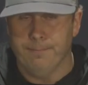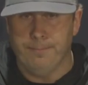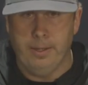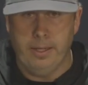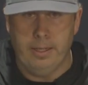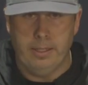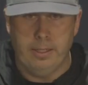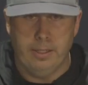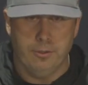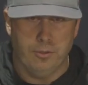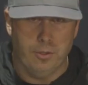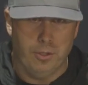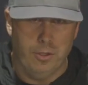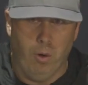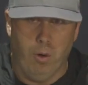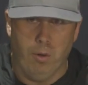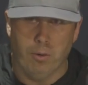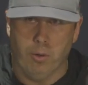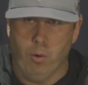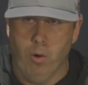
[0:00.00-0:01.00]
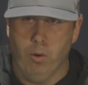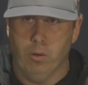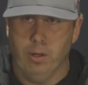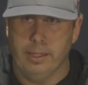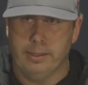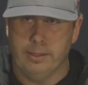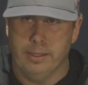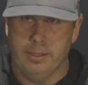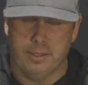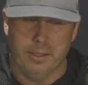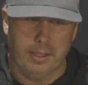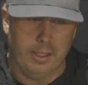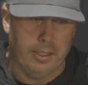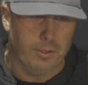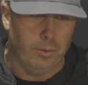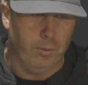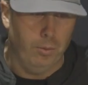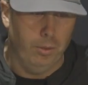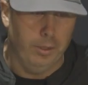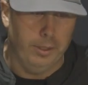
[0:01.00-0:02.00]
And so you go on the road like this
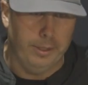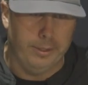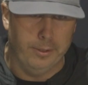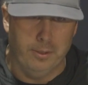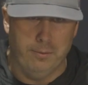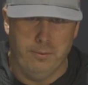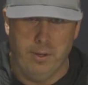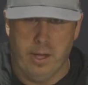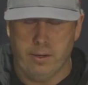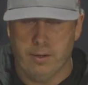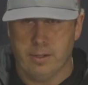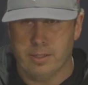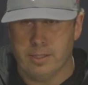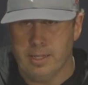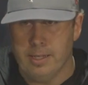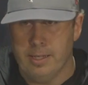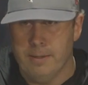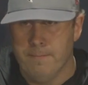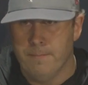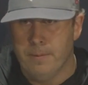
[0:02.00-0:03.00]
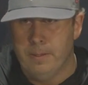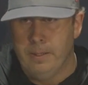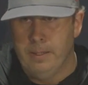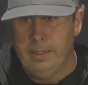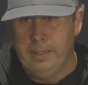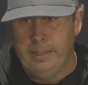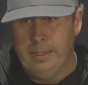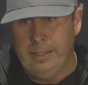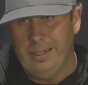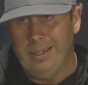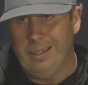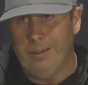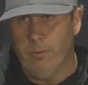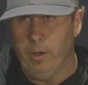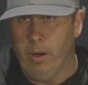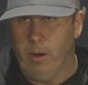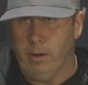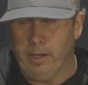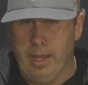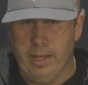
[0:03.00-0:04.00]
against a really good veteran team, and
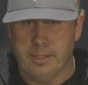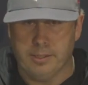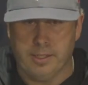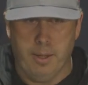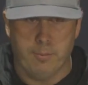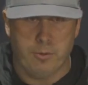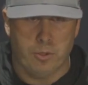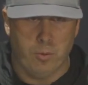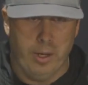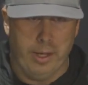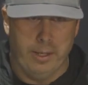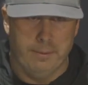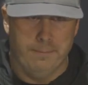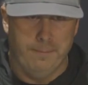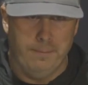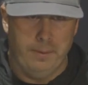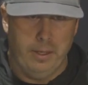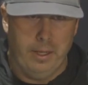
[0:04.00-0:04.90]
our guys kept swinging.